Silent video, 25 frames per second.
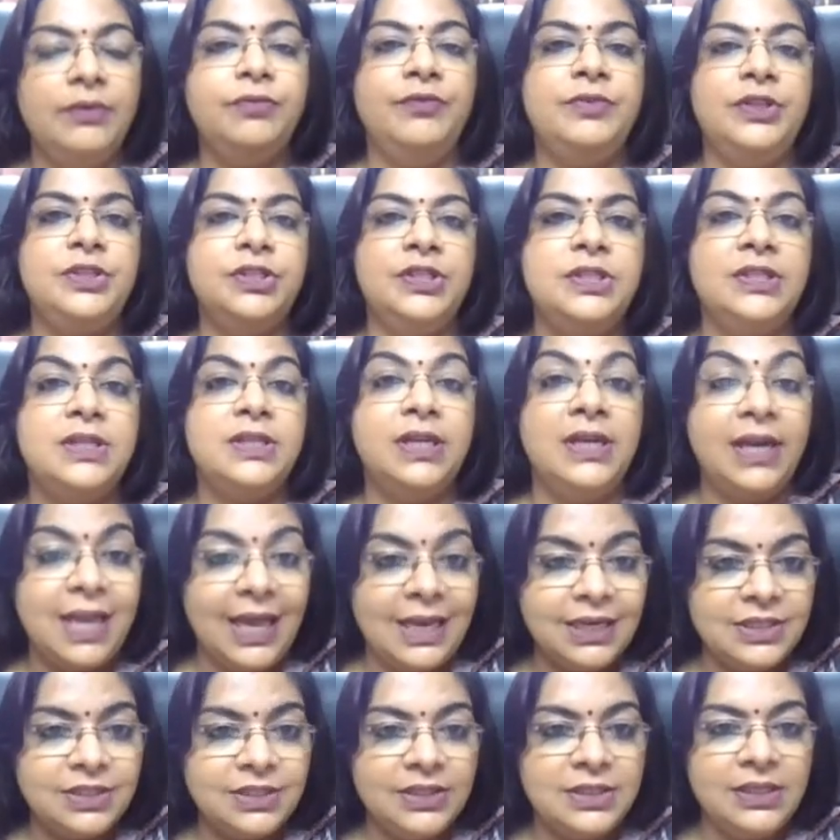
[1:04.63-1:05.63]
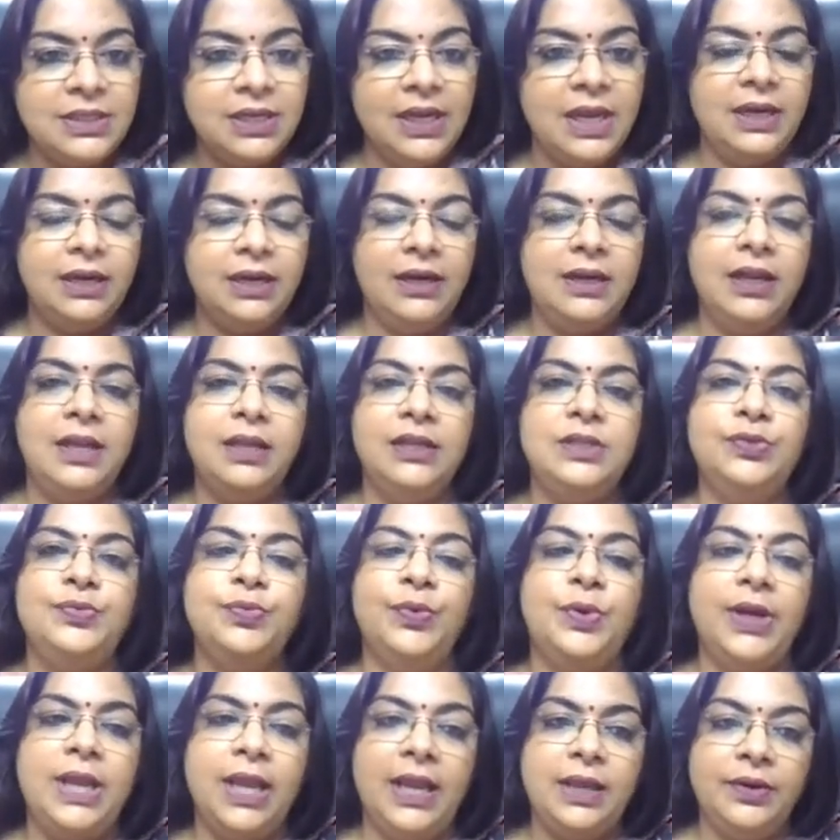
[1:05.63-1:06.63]
which is a national guidelines
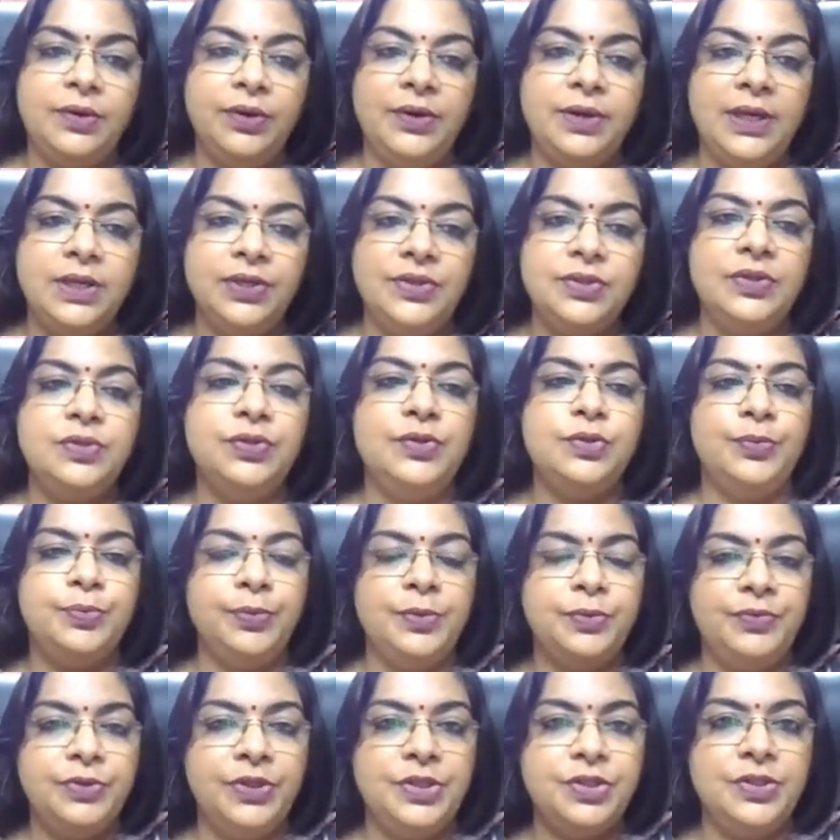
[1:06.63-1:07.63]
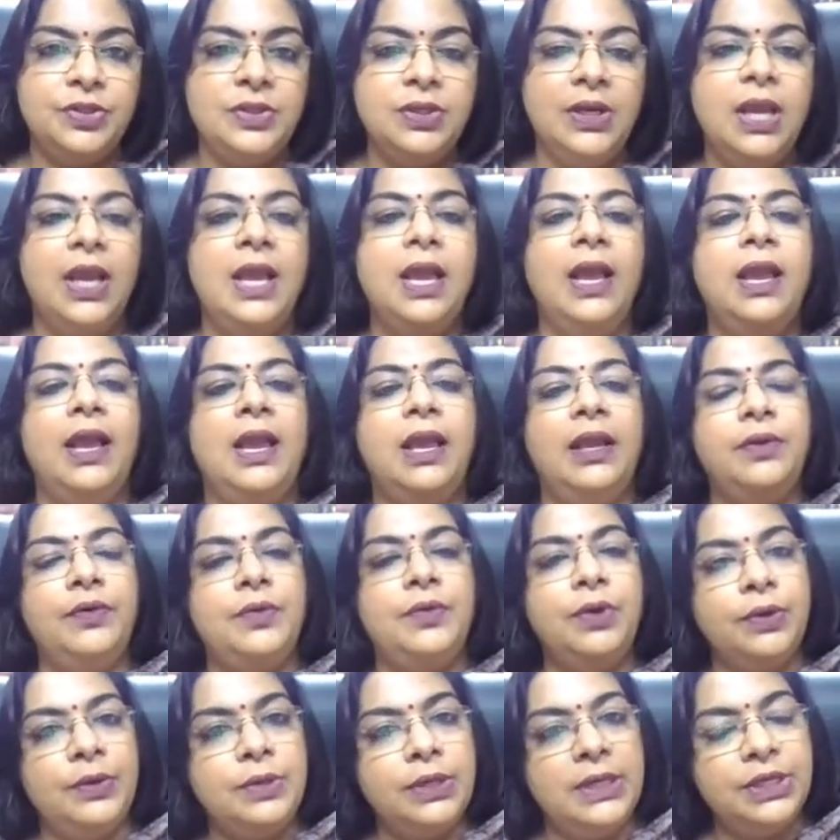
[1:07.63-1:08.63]
for accreditation, supervision, and
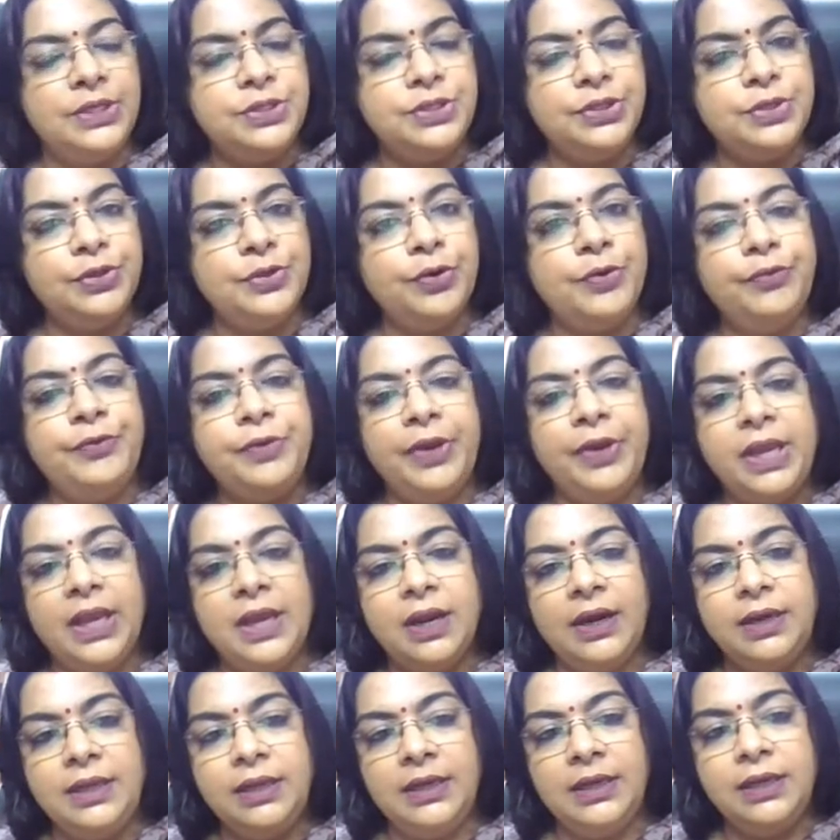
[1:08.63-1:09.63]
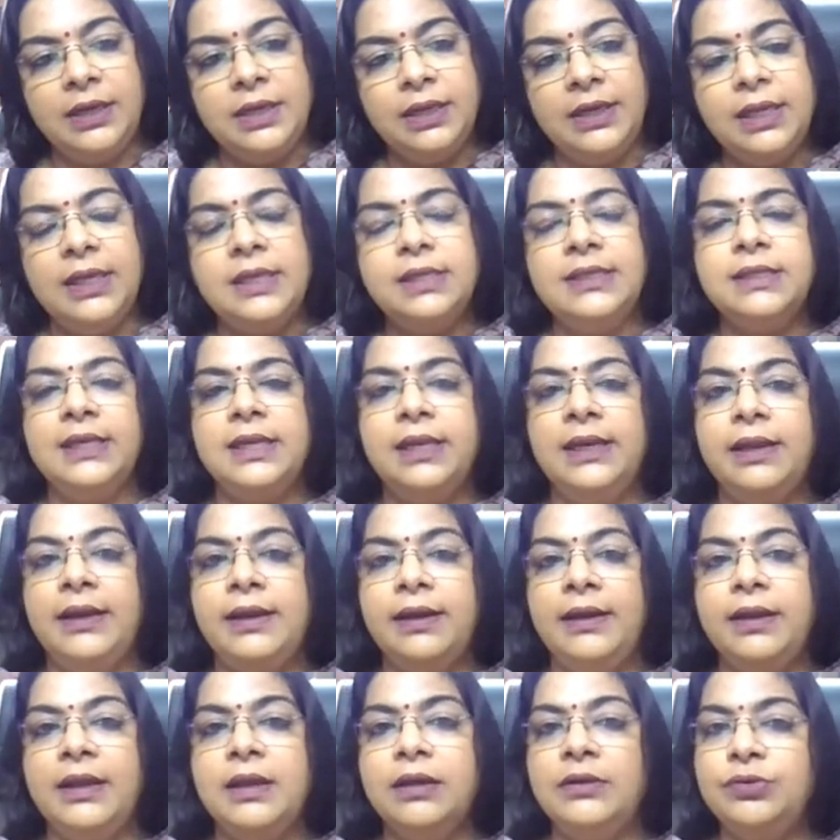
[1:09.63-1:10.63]
regulation of ART clinics in
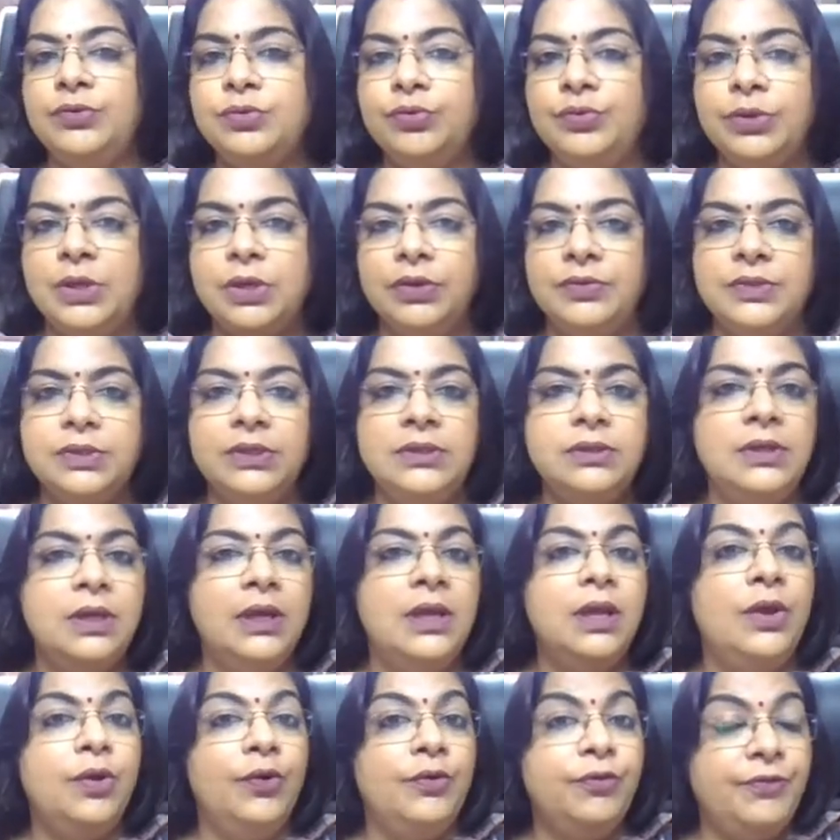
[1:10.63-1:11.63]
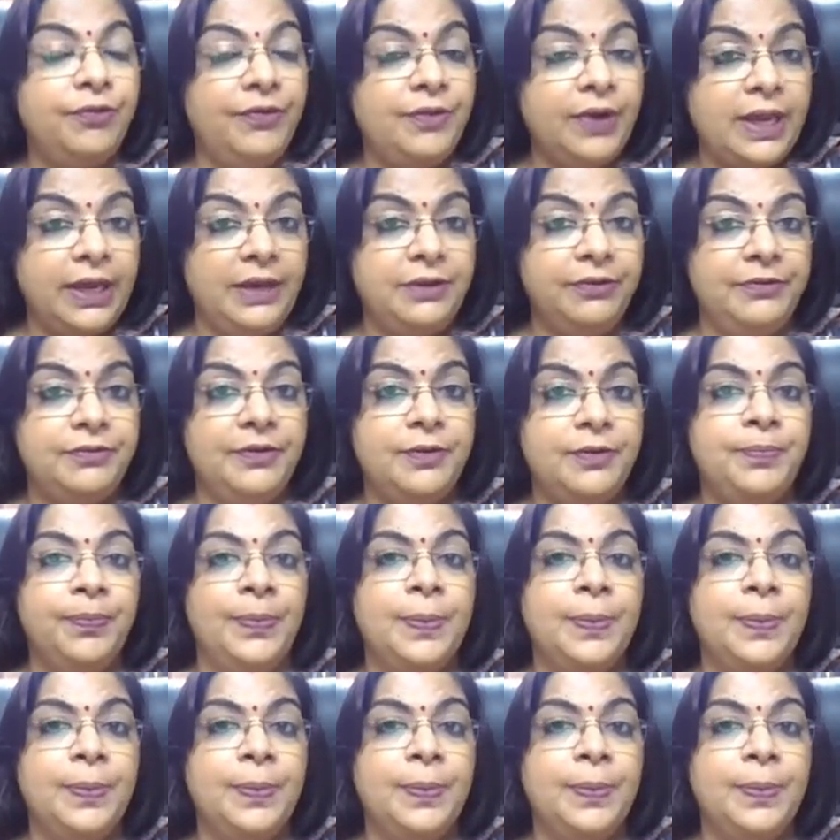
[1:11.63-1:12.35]
India 2005.